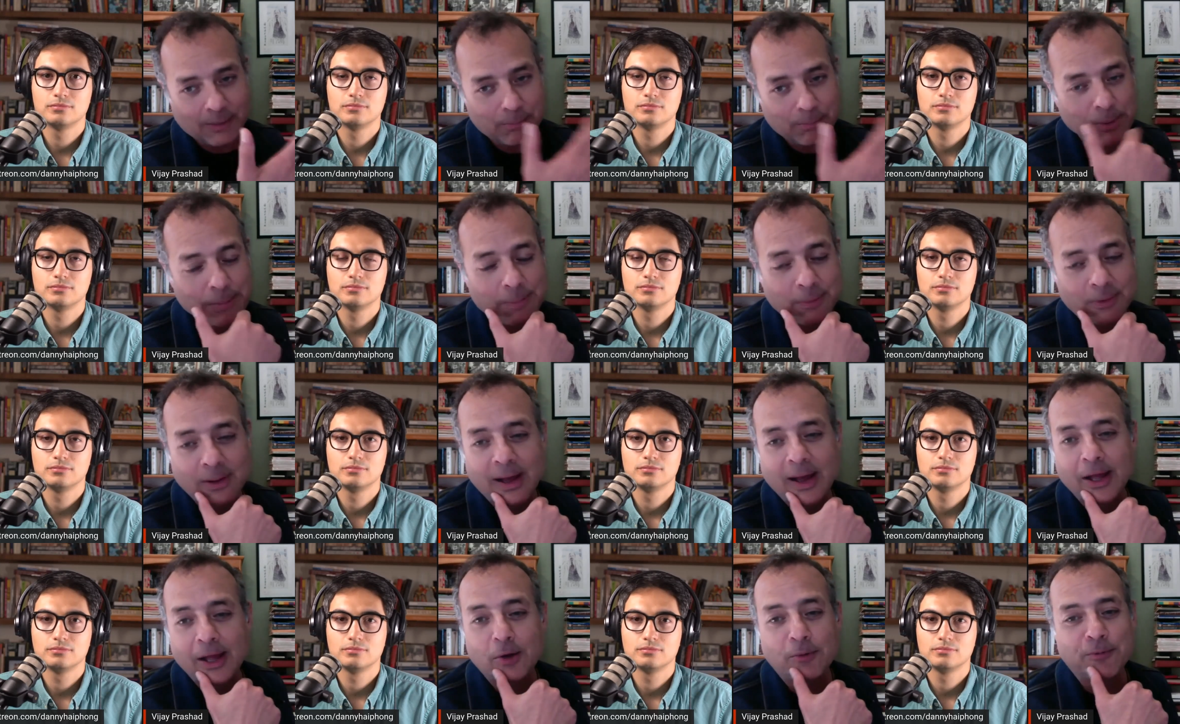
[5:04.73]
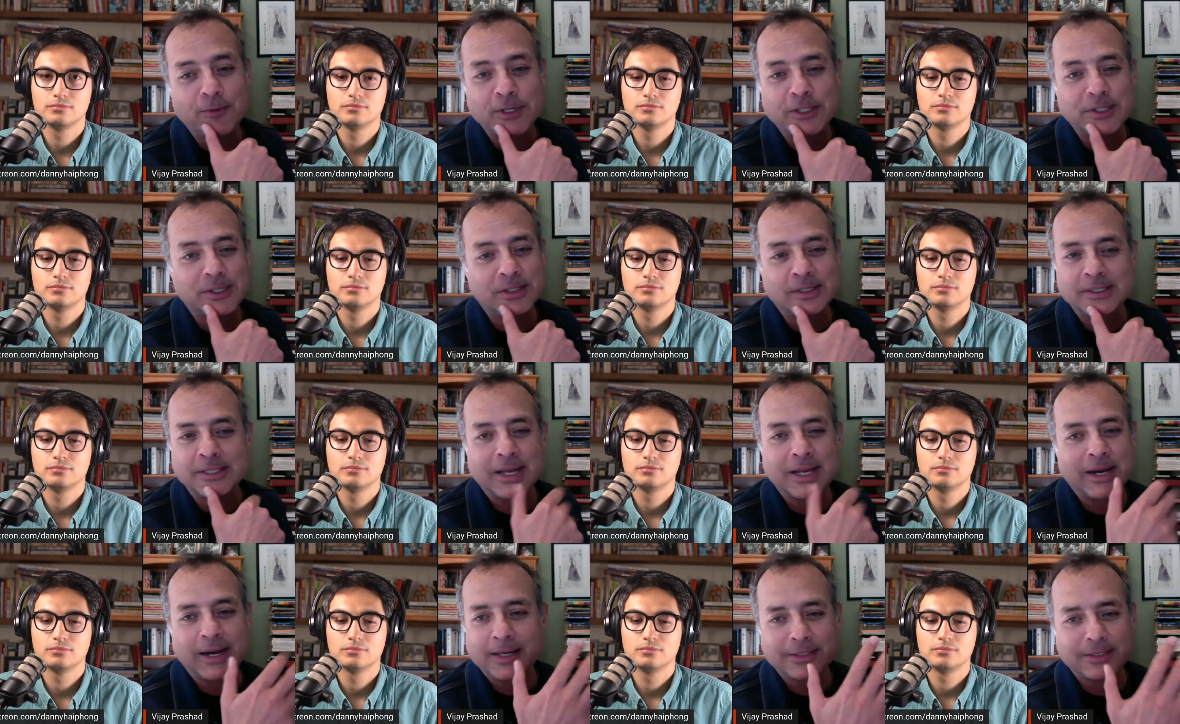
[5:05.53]
Speaker 1: people, high officials
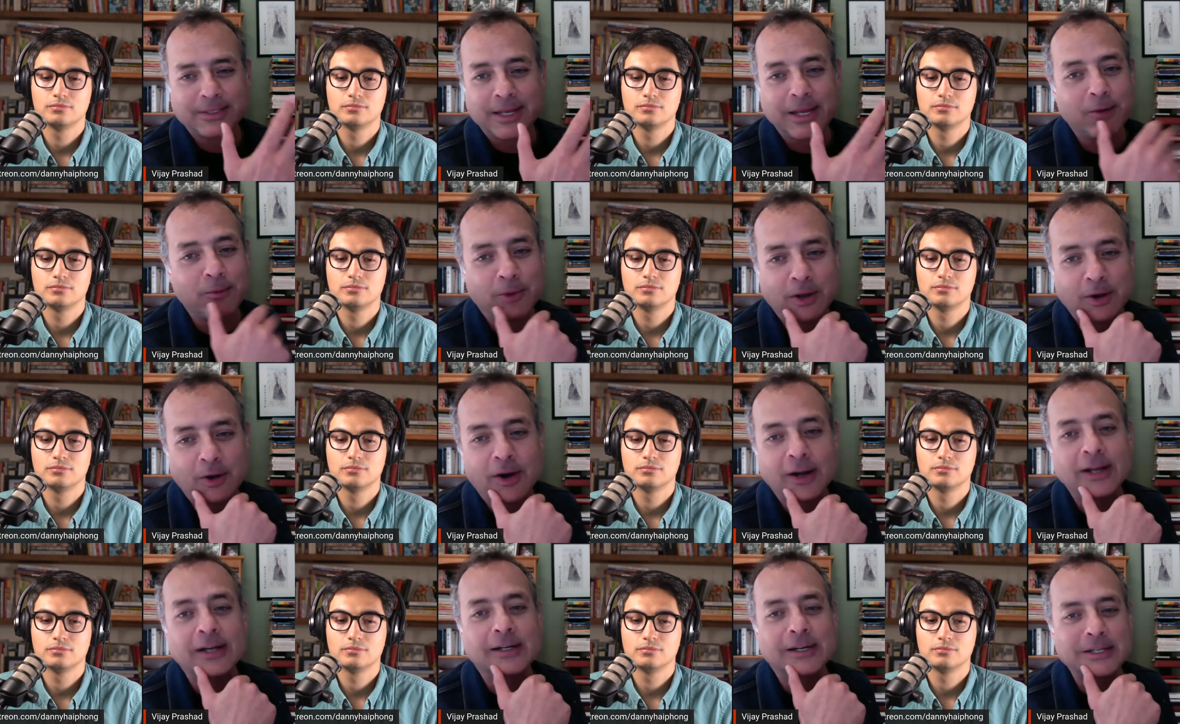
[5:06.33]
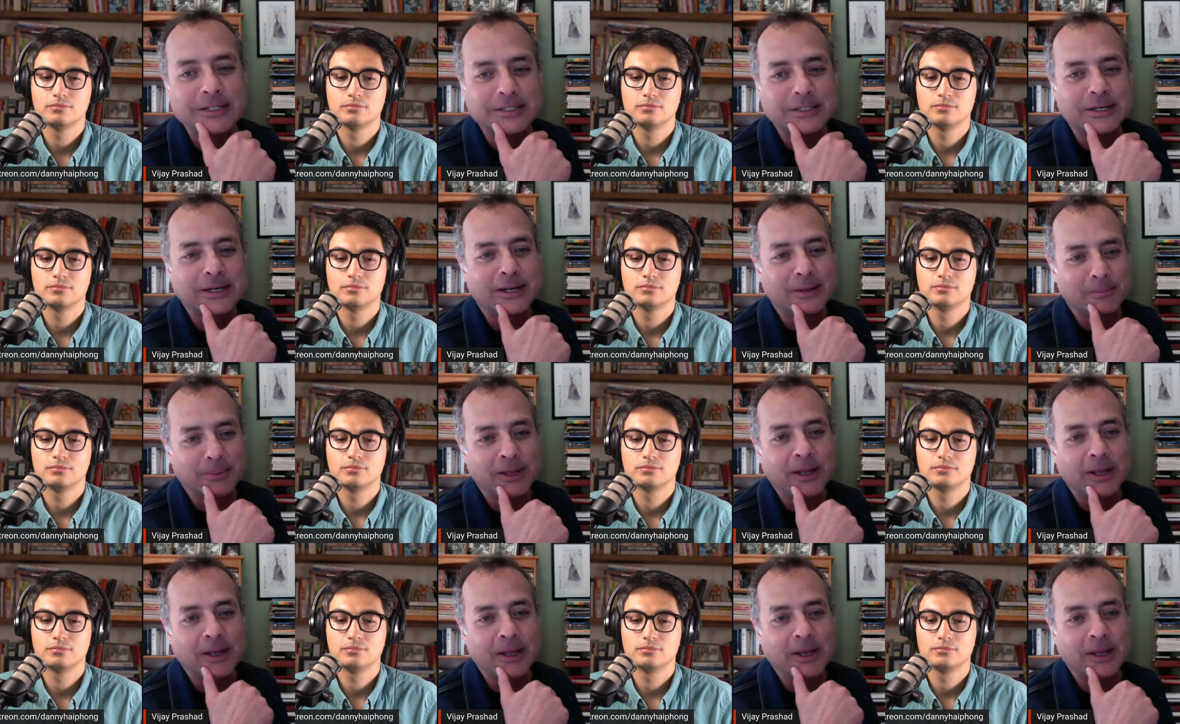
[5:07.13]
there are saying, we're not interested in